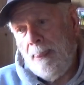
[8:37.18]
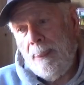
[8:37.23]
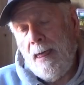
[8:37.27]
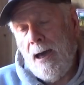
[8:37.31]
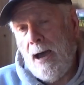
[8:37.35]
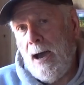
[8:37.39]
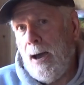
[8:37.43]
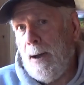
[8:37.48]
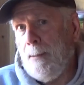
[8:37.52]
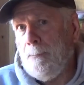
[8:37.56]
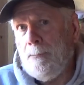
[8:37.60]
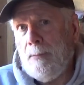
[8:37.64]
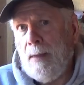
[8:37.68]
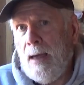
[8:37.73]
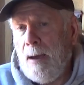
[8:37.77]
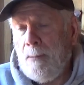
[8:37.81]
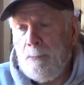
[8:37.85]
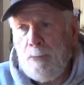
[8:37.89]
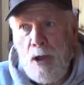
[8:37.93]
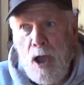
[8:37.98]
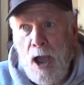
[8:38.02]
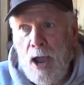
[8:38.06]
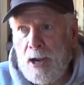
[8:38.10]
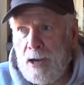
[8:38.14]

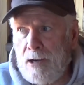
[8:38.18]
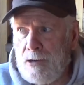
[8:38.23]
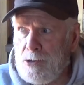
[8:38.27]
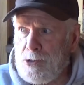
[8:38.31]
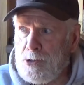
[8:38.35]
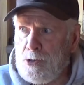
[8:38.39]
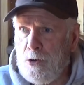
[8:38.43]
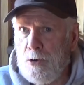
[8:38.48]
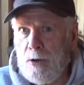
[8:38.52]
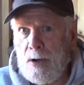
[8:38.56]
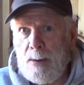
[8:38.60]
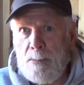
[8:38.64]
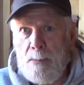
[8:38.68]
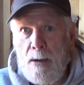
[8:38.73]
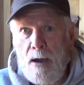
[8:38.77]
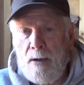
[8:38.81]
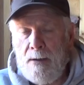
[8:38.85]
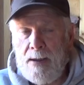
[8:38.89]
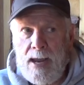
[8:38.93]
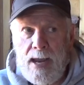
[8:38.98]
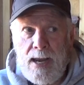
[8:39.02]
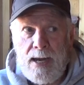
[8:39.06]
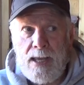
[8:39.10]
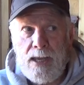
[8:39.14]
I'm not concerned
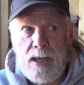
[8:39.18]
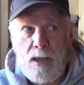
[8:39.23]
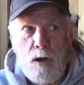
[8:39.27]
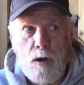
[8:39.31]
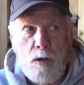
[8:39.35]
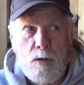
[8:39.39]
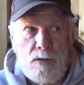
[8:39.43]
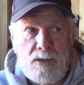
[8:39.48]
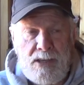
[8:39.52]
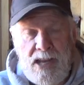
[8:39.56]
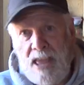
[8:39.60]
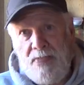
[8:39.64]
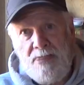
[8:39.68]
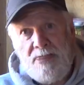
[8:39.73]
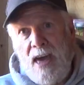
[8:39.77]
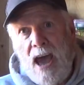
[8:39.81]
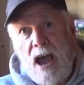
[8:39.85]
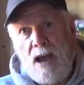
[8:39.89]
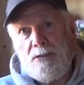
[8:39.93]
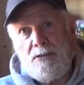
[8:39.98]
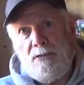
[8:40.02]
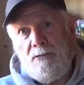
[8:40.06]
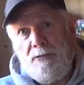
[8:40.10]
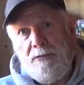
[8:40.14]
about getting,
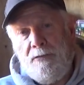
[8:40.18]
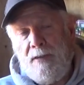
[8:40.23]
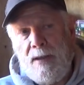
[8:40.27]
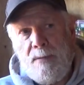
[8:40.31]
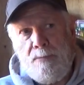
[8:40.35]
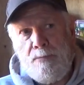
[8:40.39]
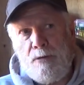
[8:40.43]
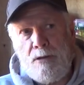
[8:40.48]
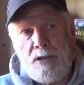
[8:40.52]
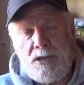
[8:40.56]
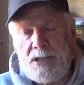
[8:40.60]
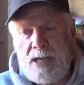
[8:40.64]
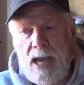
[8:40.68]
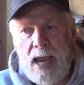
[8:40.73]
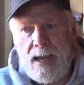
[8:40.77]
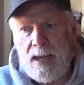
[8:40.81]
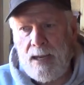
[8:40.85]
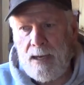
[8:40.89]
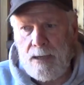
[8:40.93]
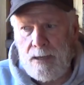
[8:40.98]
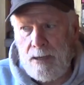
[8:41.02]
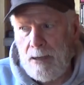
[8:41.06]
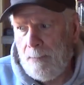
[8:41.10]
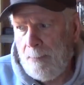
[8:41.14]
10,000 feet per
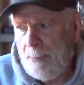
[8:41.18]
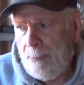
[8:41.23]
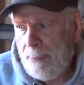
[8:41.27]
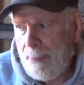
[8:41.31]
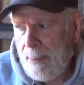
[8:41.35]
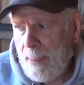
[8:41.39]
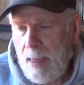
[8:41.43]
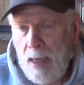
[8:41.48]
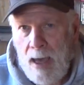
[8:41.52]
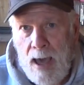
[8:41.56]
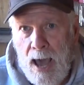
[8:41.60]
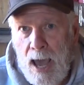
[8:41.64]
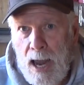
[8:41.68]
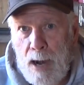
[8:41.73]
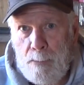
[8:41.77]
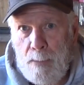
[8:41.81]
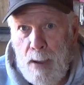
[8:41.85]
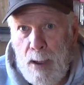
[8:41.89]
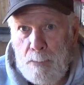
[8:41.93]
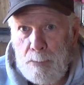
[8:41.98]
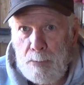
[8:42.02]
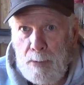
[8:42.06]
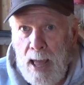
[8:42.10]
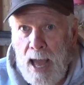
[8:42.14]
second out of
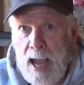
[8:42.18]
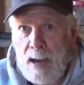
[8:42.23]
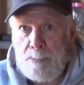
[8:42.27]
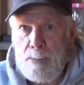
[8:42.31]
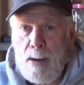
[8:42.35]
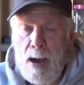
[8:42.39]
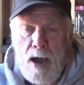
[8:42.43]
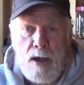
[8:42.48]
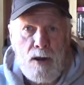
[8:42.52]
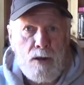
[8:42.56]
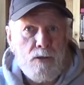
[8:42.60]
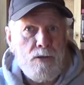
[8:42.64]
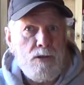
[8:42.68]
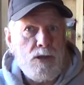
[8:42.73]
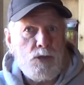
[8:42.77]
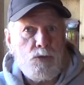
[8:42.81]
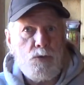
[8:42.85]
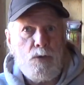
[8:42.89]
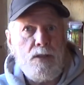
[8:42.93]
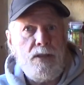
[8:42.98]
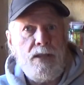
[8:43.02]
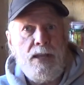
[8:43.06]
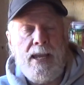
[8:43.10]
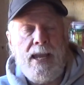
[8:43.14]
my black powder, because
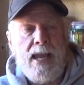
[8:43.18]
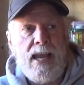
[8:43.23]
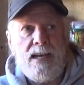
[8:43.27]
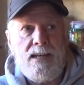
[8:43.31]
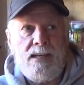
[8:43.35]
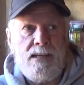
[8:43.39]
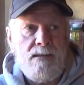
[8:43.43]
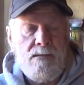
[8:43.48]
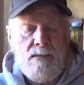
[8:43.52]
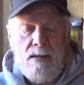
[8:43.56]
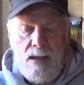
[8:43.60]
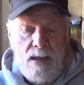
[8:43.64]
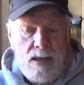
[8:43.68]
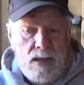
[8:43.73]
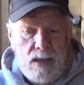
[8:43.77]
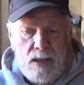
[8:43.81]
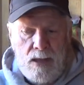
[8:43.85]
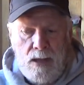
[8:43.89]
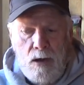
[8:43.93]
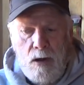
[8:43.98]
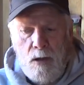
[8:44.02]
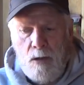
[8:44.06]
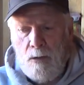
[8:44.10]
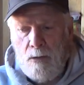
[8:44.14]
whether you get,
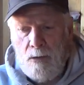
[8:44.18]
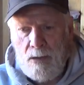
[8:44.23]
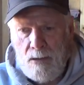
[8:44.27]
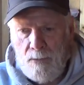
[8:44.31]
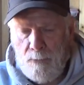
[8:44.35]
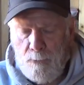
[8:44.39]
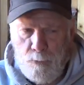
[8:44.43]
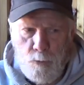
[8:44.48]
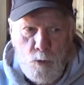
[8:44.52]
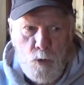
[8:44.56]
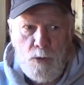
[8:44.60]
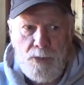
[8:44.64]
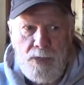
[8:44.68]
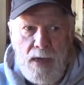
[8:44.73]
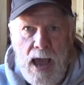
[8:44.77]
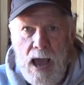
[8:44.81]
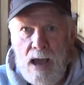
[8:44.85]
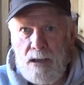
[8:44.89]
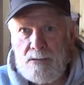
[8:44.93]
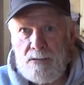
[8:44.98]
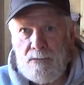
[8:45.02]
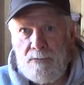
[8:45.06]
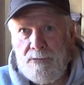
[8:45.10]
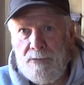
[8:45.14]

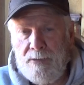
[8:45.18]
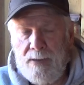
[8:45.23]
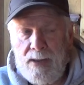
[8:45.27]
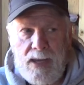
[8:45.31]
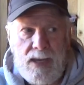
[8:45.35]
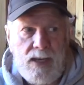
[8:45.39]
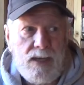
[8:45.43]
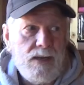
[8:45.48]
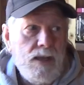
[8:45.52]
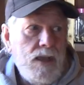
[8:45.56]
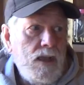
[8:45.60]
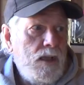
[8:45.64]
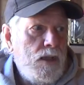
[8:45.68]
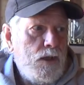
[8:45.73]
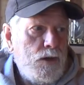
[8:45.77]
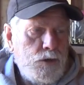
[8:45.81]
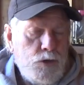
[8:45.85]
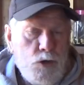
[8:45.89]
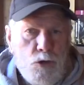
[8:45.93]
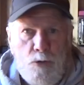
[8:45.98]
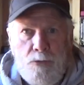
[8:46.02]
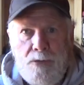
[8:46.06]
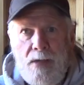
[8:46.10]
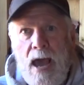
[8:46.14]
4,000 feet,
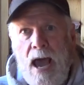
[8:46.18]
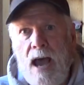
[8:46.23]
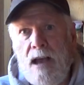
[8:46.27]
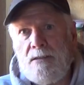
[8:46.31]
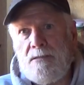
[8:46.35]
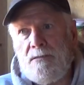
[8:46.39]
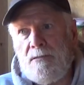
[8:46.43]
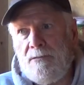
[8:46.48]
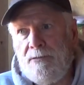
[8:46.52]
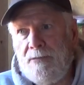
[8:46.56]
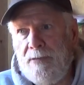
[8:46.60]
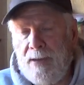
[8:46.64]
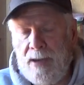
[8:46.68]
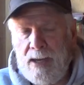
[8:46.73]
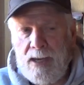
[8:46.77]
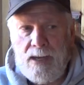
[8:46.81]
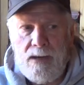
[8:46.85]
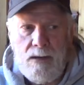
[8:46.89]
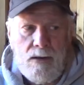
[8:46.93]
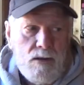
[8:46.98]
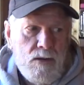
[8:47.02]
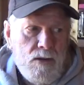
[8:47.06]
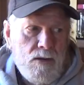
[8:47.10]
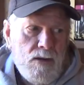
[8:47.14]
2,000
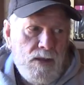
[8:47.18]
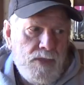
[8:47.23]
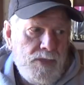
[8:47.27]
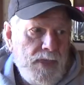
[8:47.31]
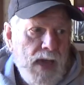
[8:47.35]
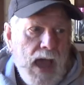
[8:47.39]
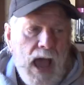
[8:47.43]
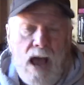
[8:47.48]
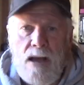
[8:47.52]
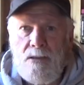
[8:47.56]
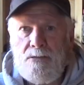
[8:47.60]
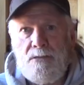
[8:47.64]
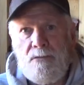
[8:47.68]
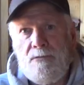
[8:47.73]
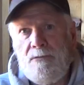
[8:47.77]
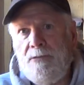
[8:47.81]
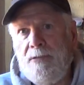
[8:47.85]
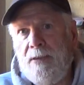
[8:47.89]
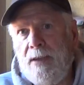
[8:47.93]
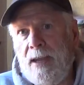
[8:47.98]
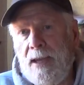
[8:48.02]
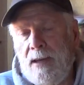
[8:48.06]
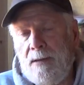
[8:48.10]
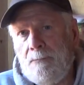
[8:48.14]
feet, 1,000
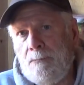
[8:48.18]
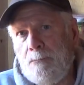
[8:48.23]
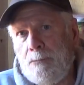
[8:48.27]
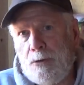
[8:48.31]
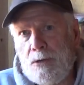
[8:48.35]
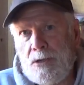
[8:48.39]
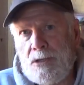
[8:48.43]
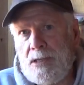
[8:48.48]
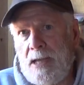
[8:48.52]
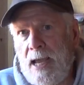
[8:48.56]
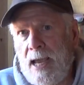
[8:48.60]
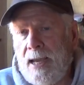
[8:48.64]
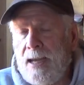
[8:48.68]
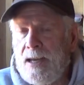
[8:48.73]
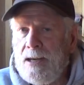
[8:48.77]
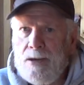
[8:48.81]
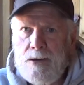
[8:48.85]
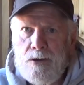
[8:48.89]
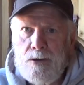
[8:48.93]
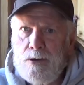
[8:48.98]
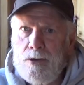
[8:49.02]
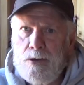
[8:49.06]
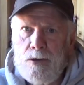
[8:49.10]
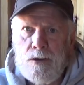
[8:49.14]
feet per second,
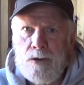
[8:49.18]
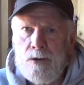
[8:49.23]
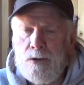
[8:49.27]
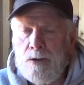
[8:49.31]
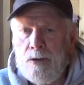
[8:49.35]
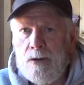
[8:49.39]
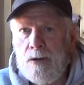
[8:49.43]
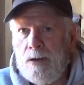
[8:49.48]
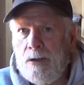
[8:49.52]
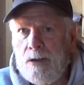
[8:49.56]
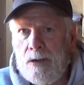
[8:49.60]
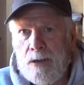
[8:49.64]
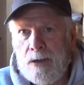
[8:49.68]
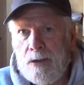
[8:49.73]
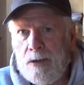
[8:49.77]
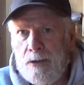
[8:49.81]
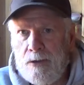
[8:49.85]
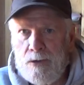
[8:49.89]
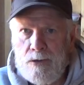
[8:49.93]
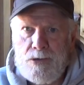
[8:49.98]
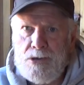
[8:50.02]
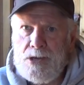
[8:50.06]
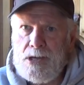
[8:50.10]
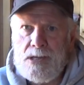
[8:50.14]
you're
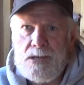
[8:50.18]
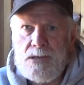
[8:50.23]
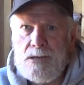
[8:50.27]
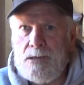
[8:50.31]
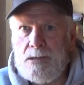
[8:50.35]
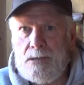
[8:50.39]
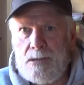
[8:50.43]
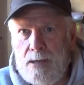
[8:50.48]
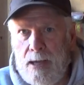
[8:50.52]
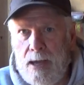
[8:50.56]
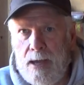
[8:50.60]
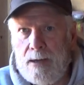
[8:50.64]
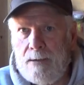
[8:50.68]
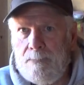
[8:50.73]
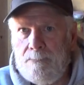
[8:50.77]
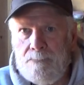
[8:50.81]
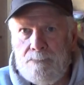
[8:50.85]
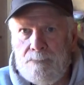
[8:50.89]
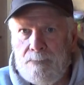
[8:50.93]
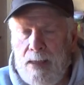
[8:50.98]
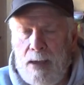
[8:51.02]
just as dead.